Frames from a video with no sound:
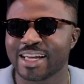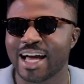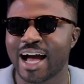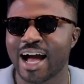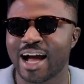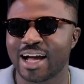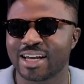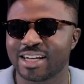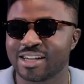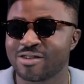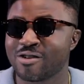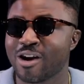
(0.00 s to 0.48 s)

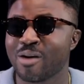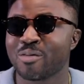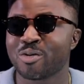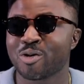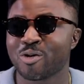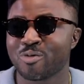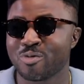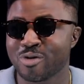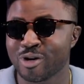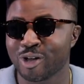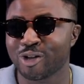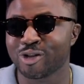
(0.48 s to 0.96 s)
The Grammy
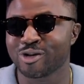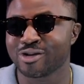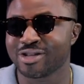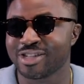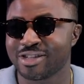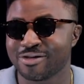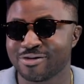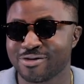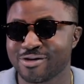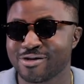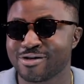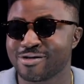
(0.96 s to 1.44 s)

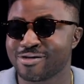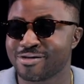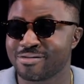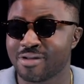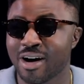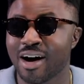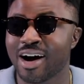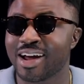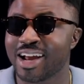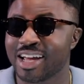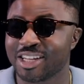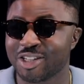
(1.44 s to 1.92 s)
nominations for
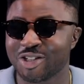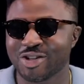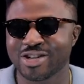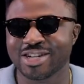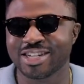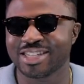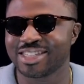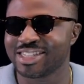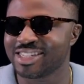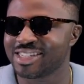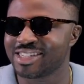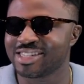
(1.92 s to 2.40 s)
our Nigerian
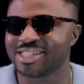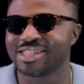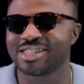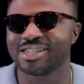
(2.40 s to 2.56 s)
artists